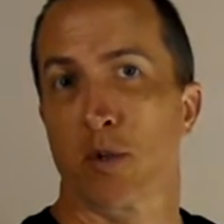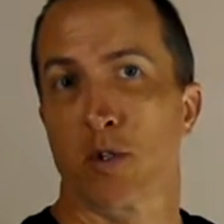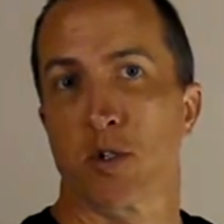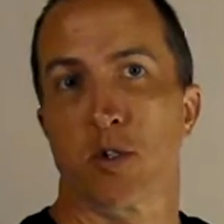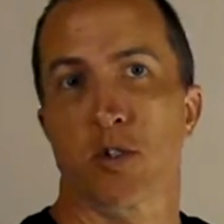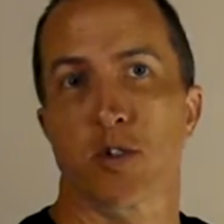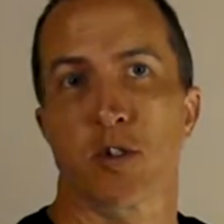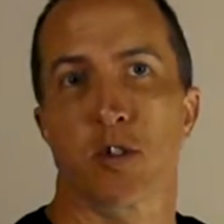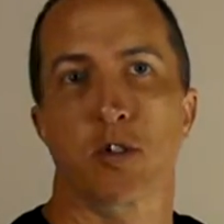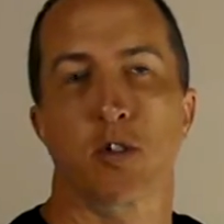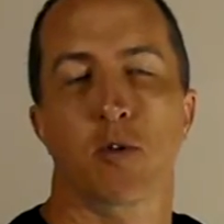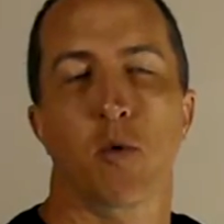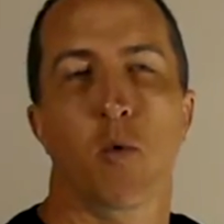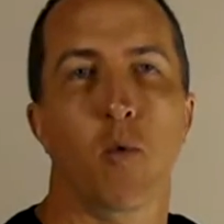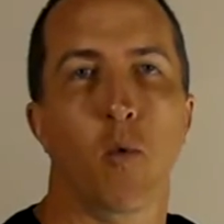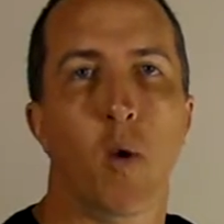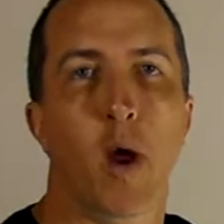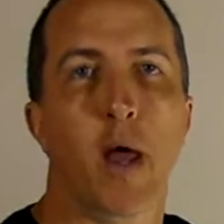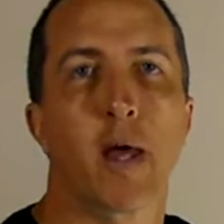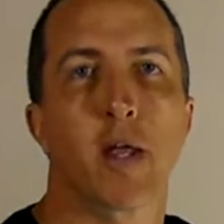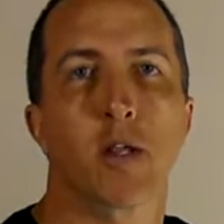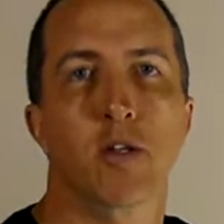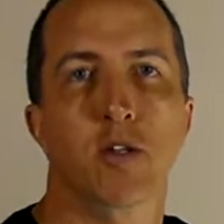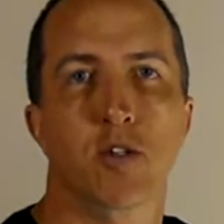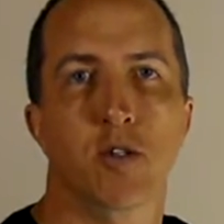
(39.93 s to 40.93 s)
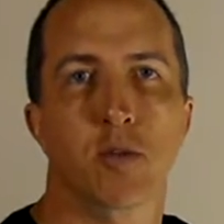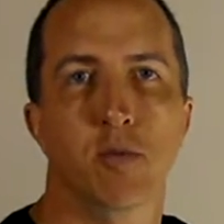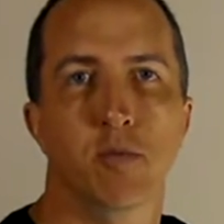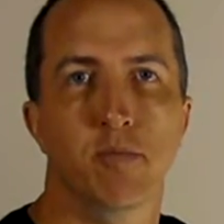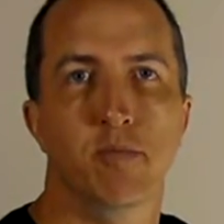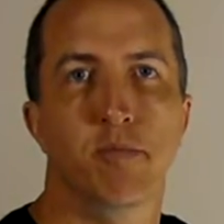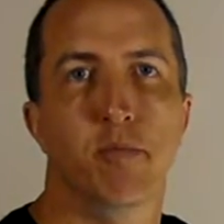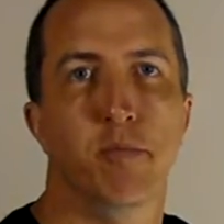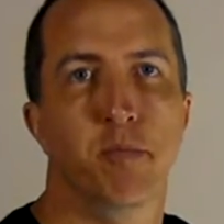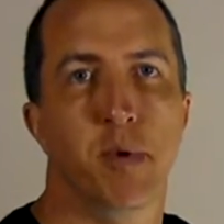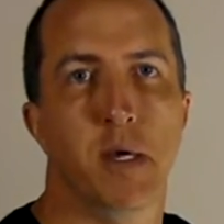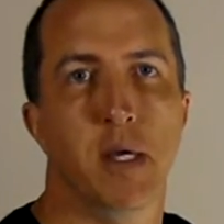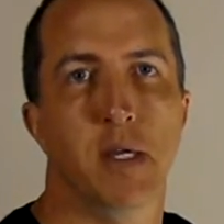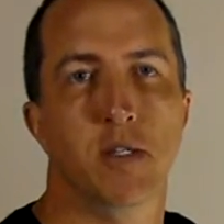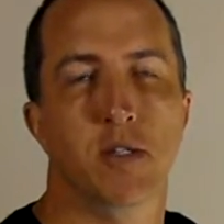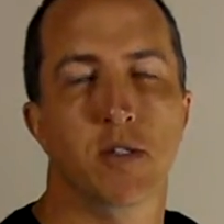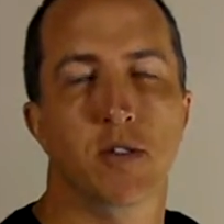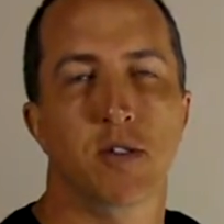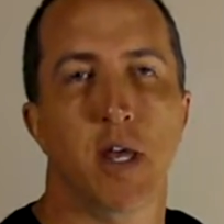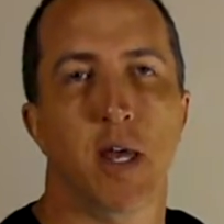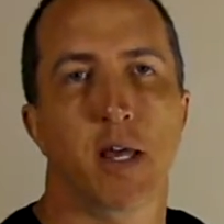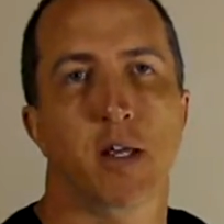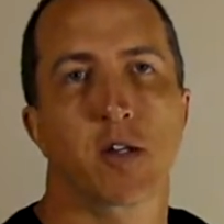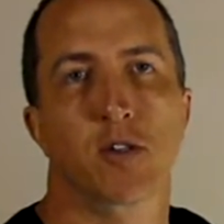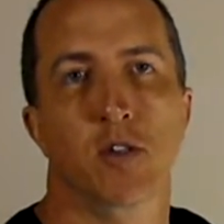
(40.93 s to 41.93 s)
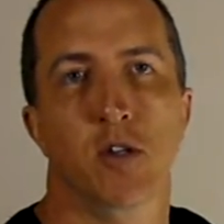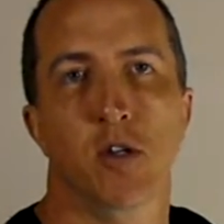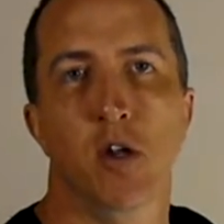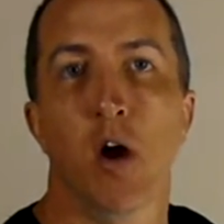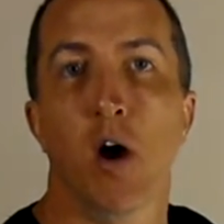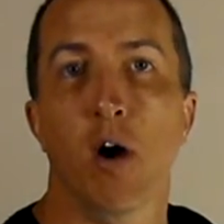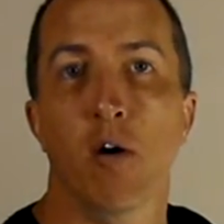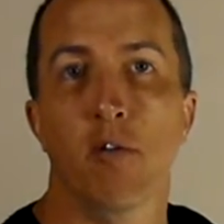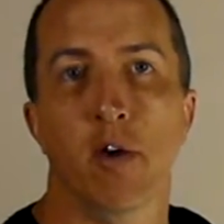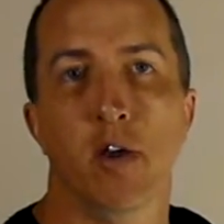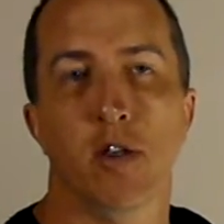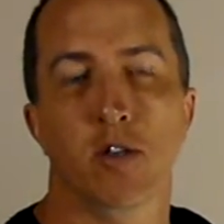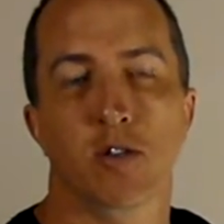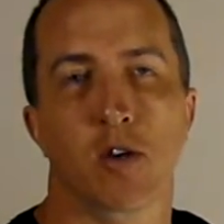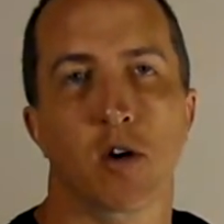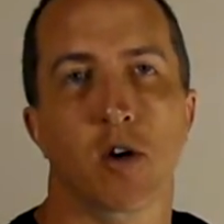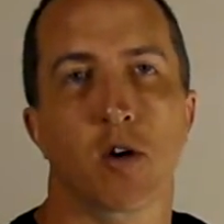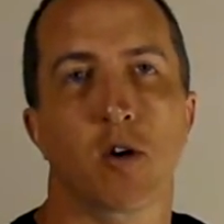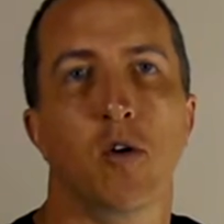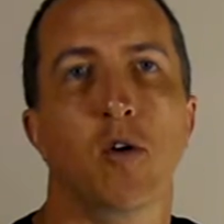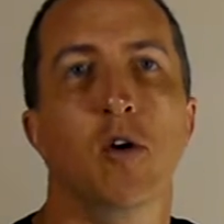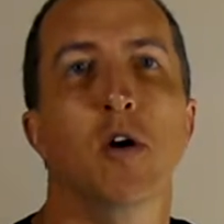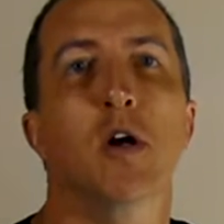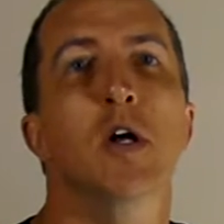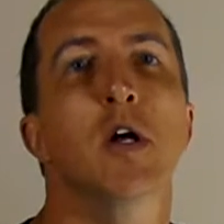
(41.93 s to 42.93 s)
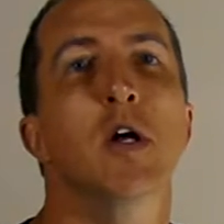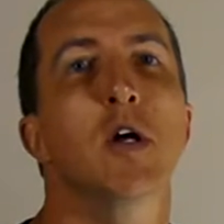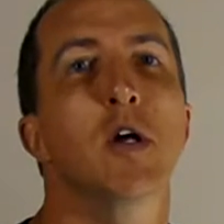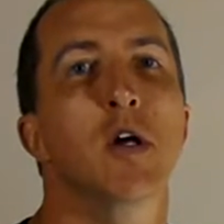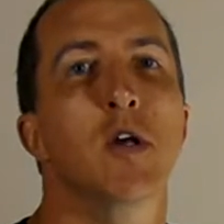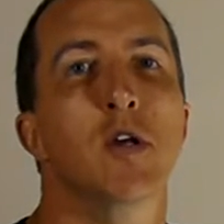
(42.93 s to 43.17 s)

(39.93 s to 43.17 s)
which is just a wedge piece section of a circle.